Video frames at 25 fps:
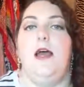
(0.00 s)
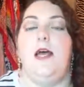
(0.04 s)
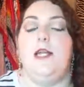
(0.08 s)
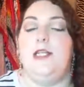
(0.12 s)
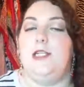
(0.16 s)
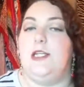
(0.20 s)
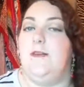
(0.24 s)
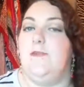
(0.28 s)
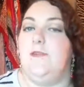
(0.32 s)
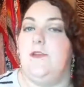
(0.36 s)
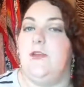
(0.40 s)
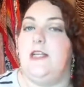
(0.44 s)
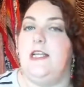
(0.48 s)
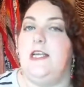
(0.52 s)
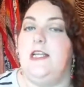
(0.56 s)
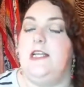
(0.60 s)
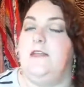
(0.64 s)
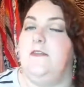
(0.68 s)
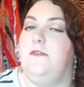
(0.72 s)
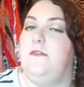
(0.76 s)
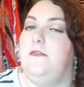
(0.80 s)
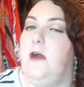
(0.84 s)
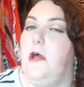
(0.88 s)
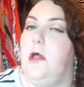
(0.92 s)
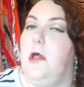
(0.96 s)
Don't forget to
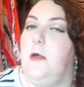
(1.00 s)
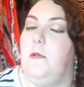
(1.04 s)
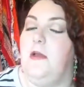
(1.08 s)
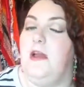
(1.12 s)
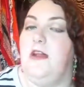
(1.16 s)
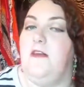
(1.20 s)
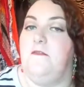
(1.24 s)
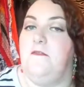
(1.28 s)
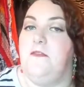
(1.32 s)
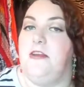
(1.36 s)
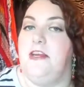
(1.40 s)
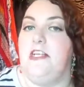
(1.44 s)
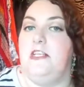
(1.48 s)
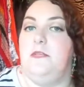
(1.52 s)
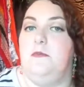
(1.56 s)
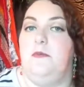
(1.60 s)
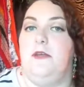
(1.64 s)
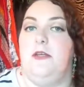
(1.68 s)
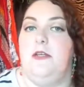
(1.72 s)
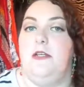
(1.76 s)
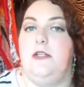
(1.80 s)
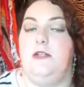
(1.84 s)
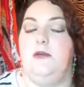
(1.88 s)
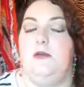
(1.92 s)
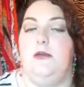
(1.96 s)
follow me on
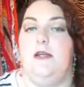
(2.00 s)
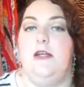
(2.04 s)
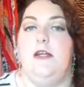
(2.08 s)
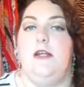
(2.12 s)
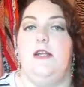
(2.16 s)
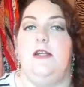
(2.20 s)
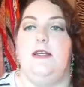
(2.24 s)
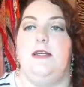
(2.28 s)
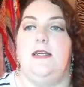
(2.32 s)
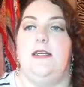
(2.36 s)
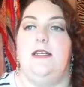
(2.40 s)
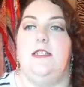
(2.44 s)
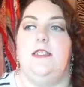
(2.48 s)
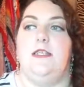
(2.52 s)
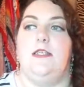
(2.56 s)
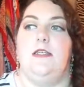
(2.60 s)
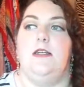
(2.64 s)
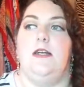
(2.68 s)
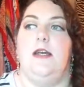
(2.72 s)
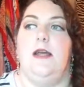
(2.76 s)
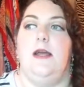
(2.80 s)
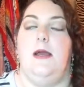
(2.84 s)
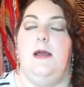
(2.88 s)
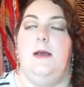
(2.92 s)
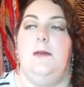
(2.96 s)
Facebook, Twitter,
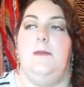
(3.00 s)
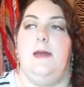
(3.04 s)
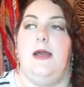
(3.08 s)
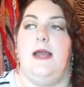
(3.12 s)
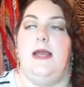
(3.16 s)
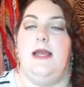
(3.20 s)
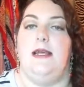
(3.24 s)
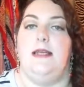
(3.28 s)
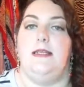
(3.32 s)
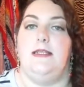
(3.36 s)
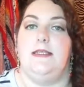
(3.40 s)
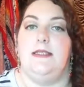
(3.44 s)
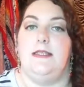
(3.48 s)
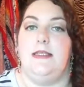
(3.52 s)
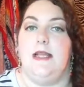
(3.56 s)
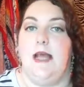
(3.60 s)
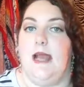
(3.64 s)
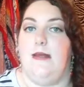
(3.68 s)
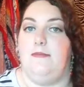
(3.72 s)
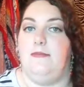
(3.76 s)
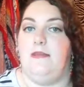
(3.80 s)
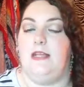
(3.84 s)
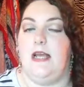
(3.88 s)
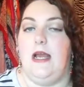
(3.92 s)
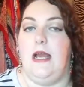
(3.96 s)
Instagram, and
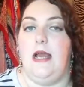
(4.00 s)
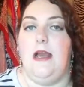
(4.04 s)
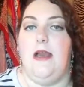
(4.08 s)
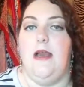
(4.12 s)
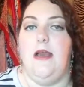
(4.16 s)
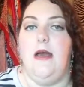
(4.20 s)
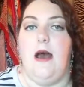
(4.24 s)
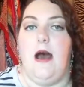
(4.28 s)
Snapchat.